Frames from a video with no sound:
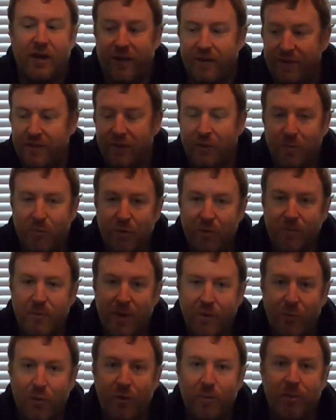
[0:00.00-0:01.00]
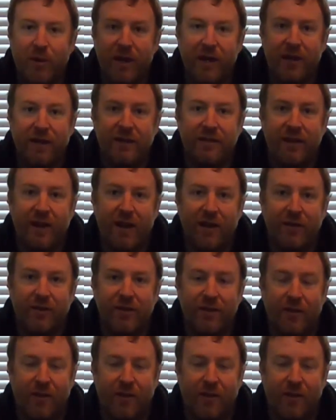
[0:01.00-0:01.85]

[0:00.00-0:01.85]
I still put my wool blanket down